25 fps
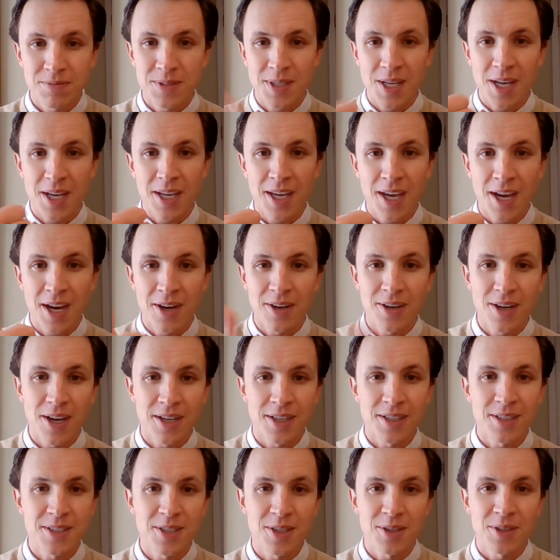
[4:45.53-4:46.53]
Take care,
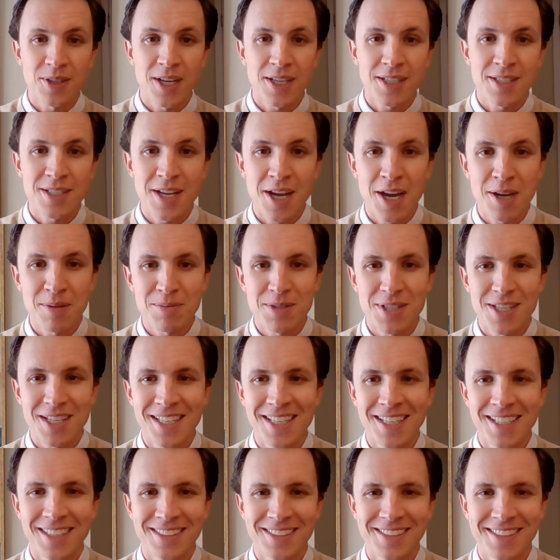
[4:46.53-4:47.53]
and until next time,
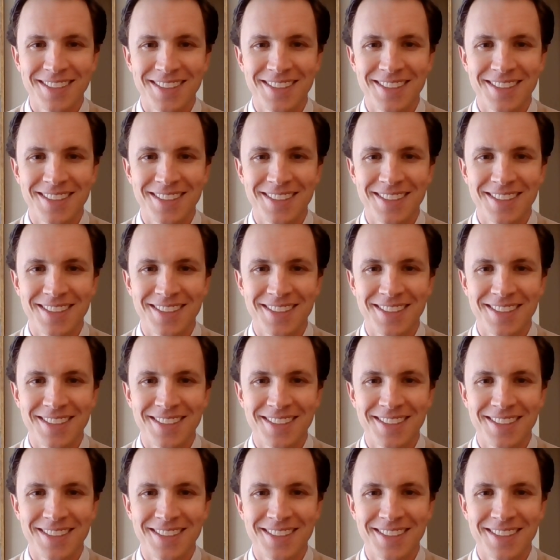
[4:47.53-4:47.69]
see ya.